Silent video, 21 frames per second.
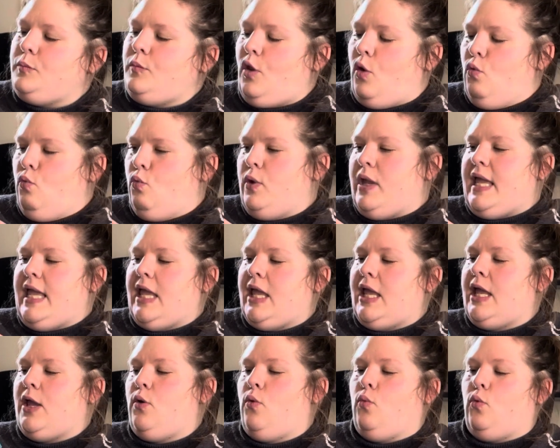
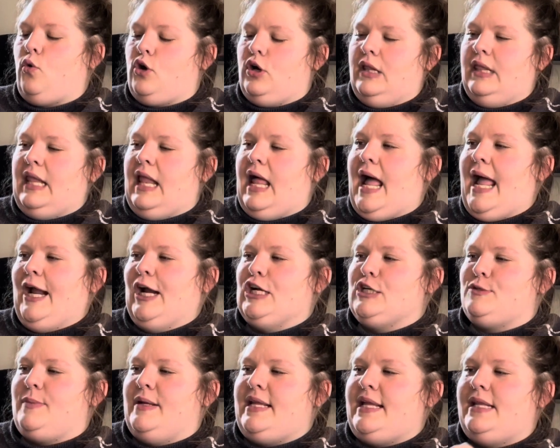We Were
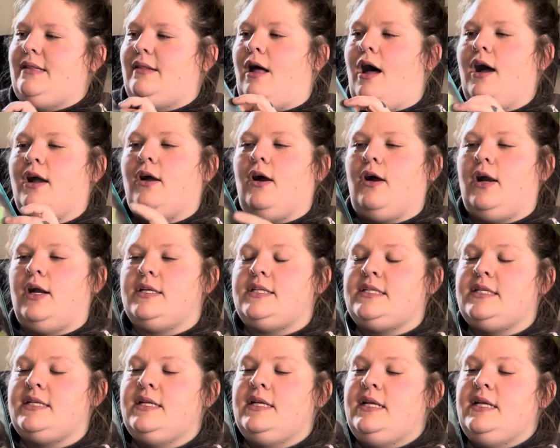Liars by E. Lockhart.